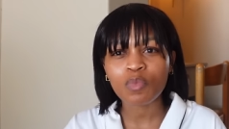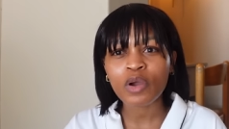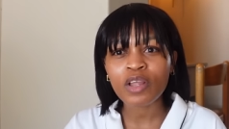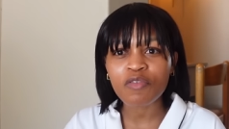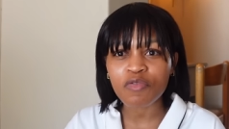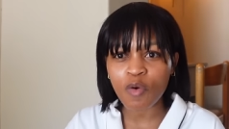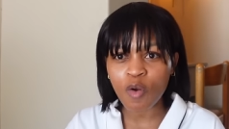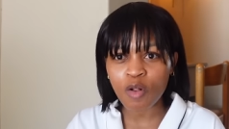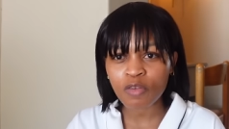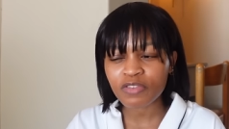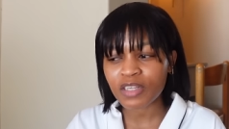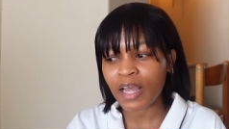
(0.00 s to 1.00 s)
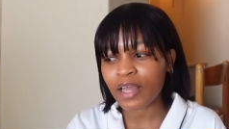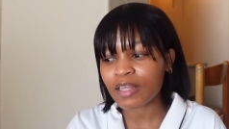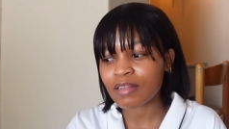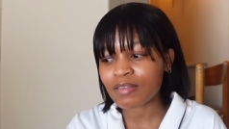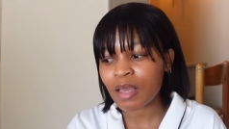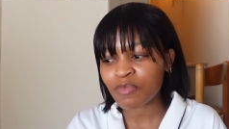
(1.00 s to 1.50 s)
more involved like
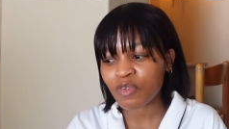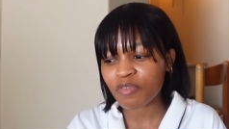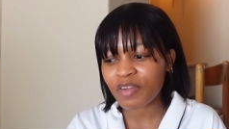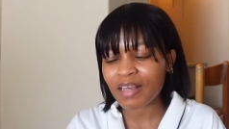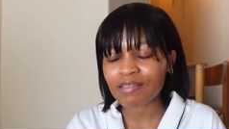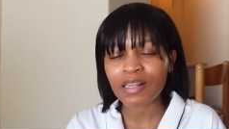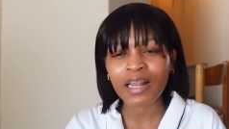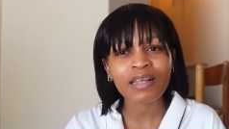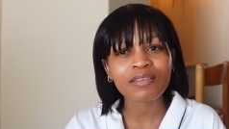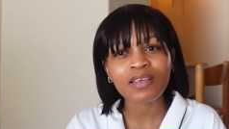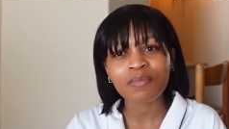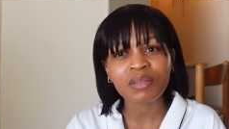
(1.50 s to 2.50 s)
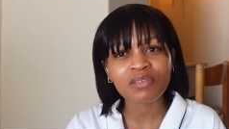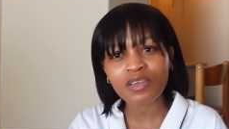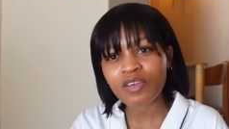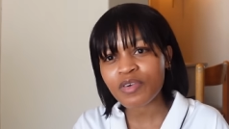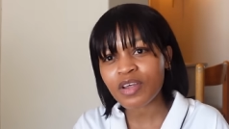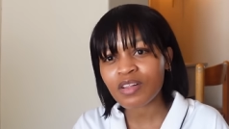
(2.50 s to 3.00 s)
in terms of like selecting
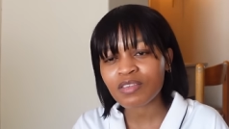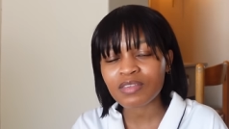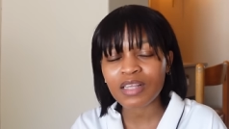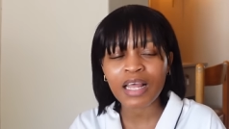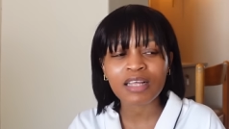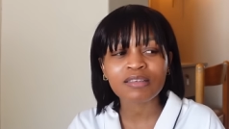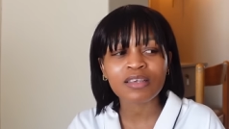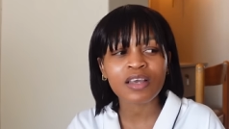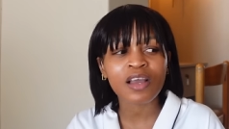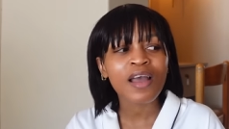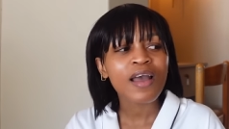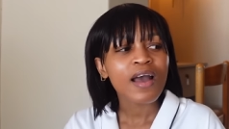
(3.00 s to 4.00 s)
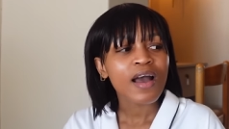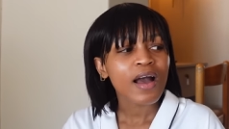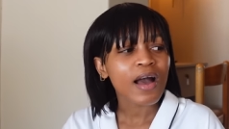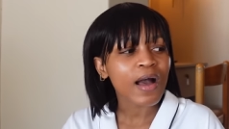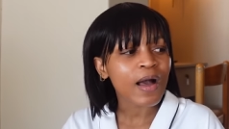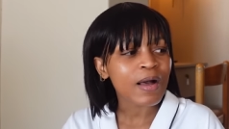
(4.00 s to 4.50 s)
materials selecting
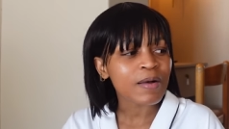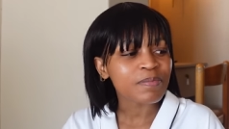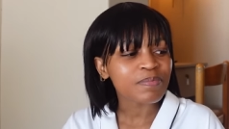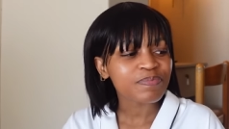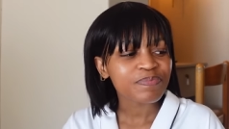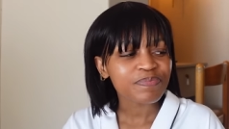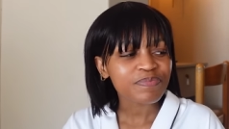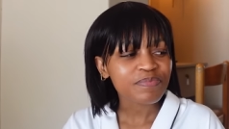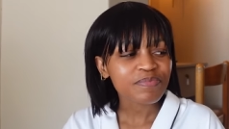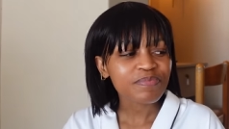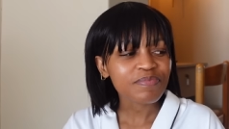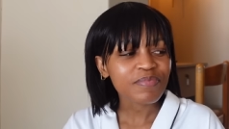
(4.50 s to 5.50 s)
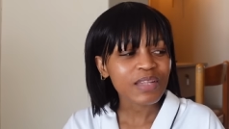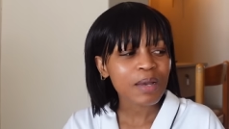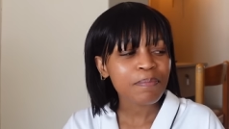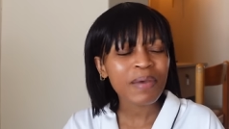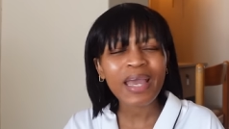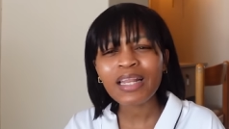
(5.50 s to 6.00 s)
um
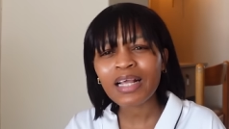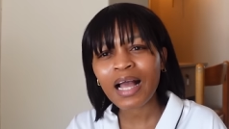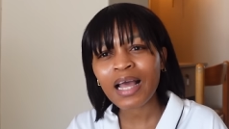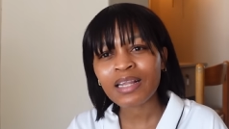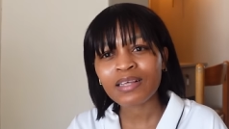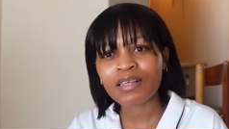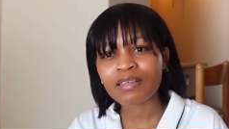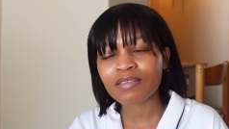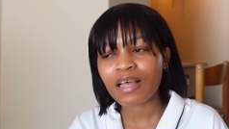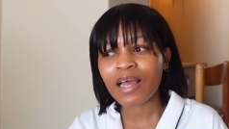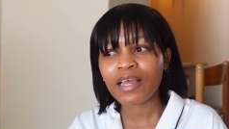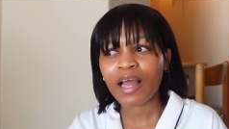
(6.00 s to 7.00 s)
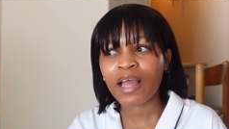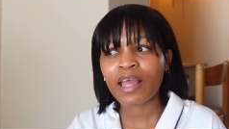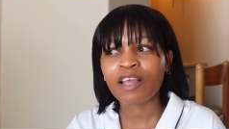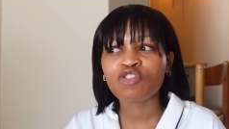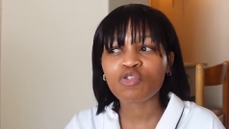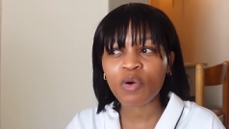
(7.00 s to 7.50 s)
paint colors I, I
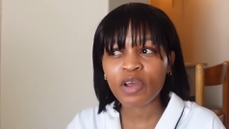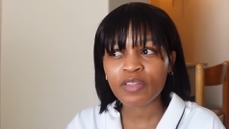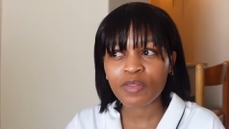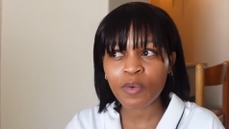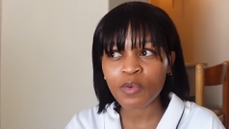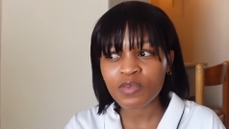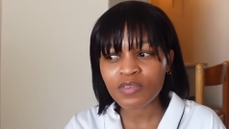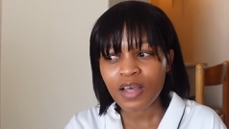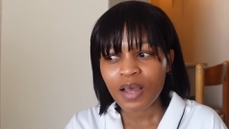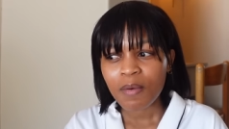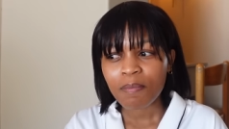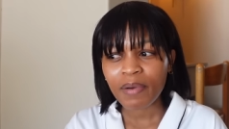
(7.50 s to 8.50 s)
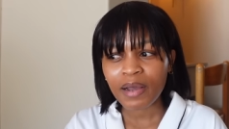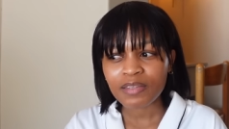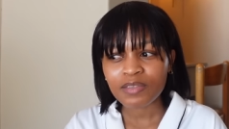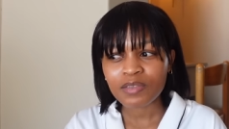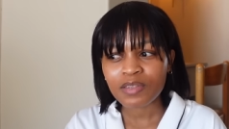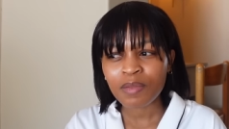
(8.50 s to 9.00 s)
enjoyed those
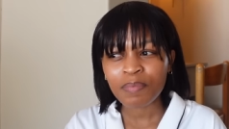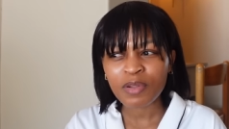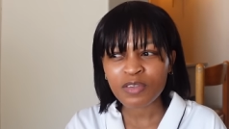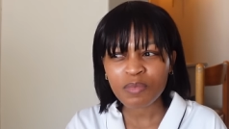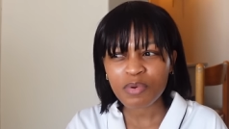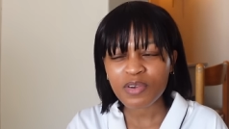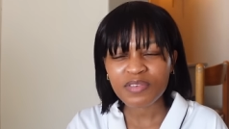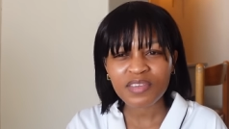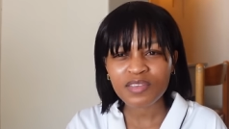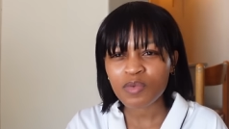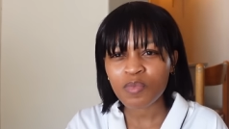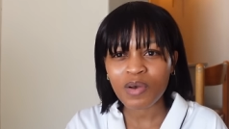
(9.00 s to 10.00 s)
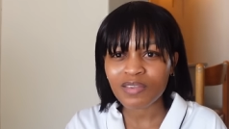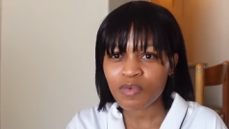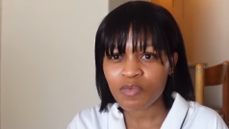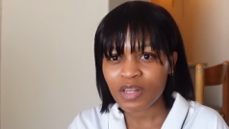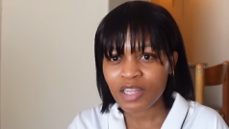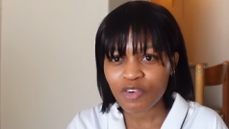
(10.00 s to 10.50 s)
but the building process it
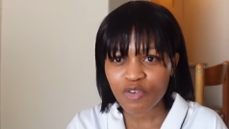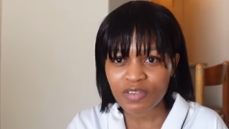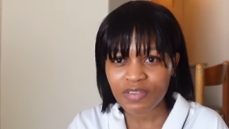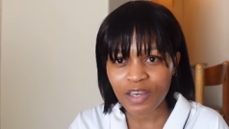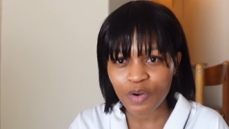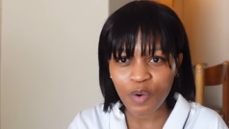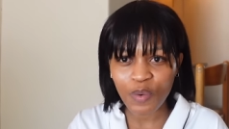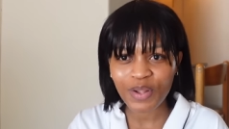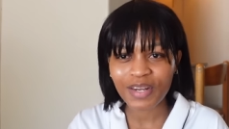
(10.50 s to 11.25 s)
wasn't really interesting at all